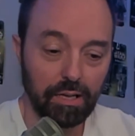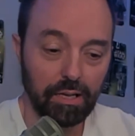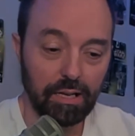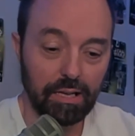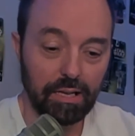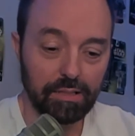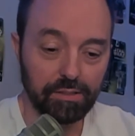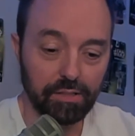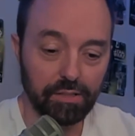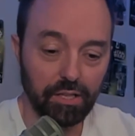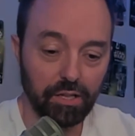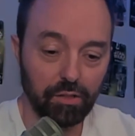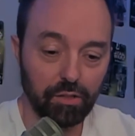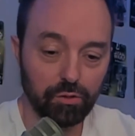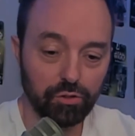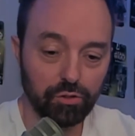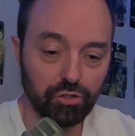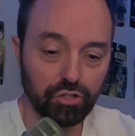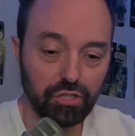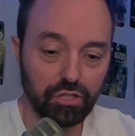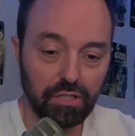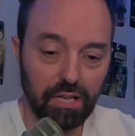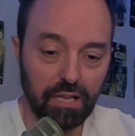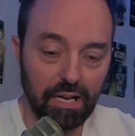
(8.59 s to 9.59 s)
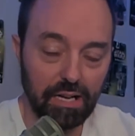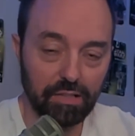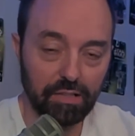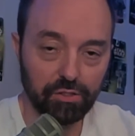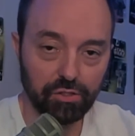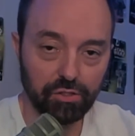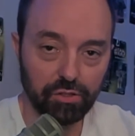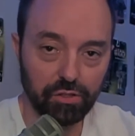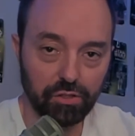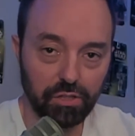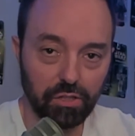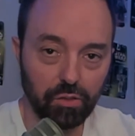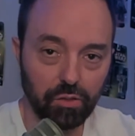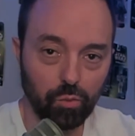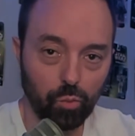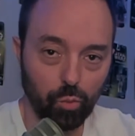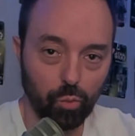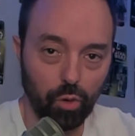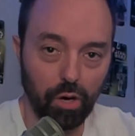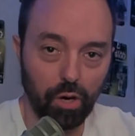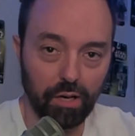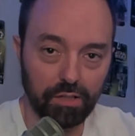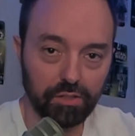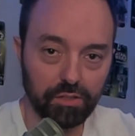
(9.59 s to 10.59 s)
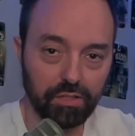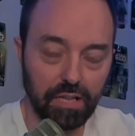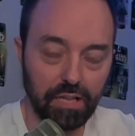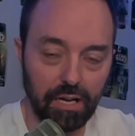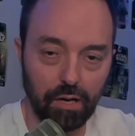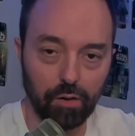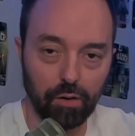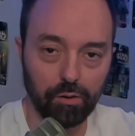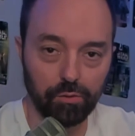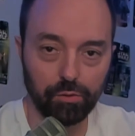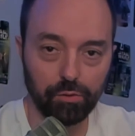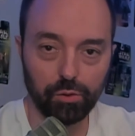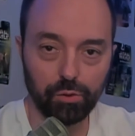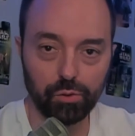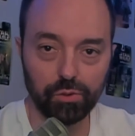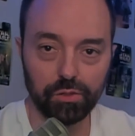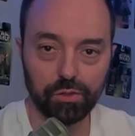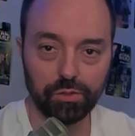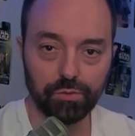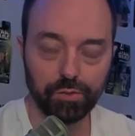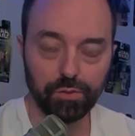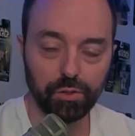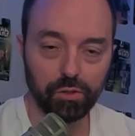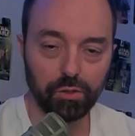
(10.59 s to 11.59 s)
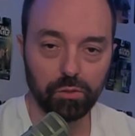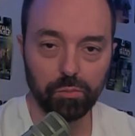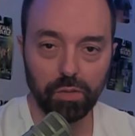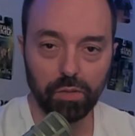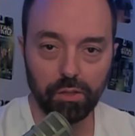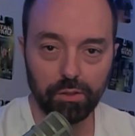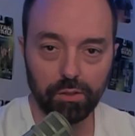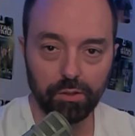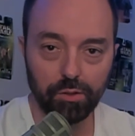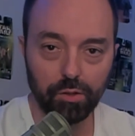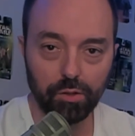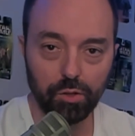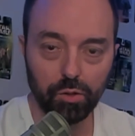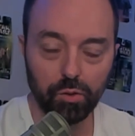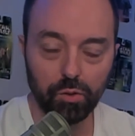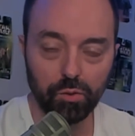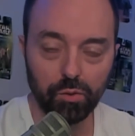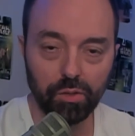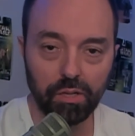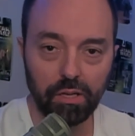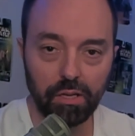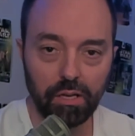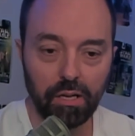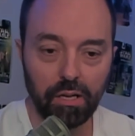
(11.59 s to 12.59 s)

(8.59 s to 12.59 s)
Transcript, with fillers: until she actually walks out of Lucasfilm on her own.